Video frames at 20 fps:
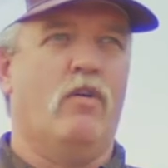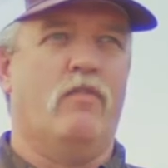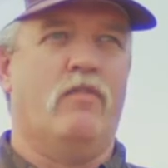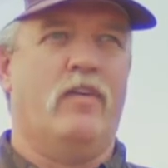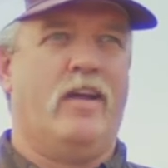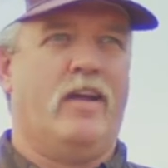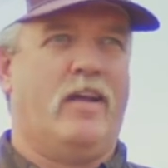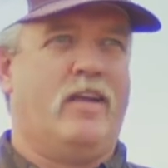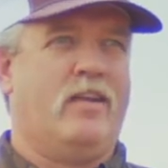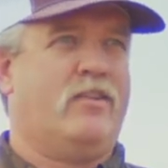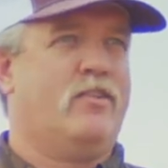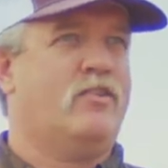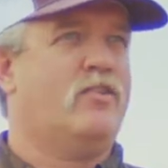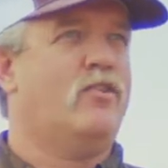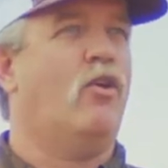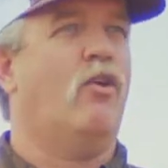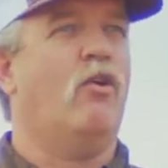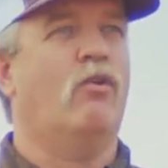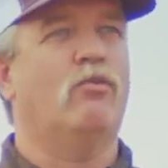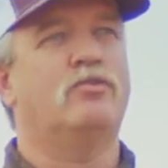of a
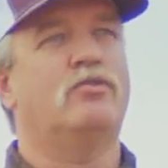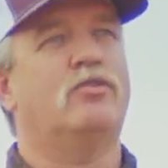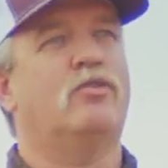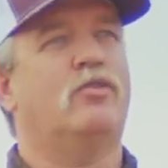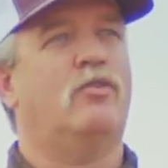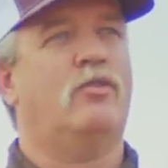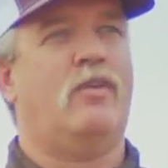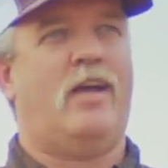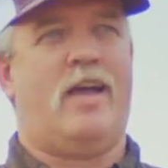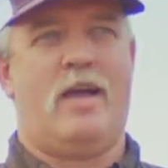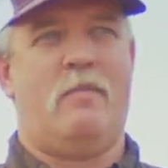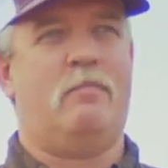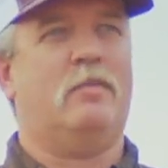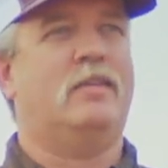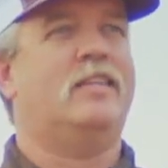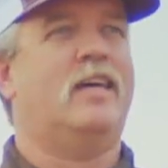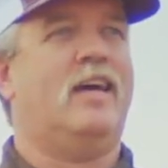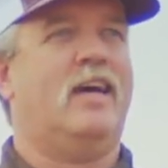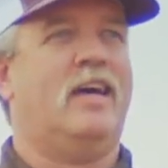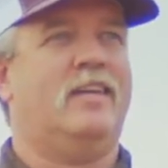cultural
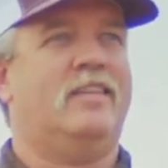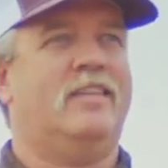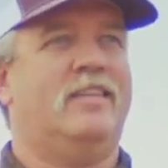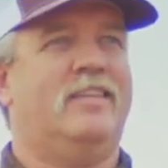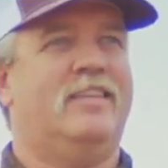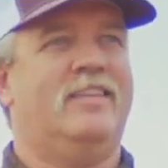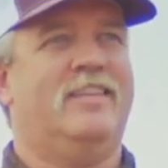appetite.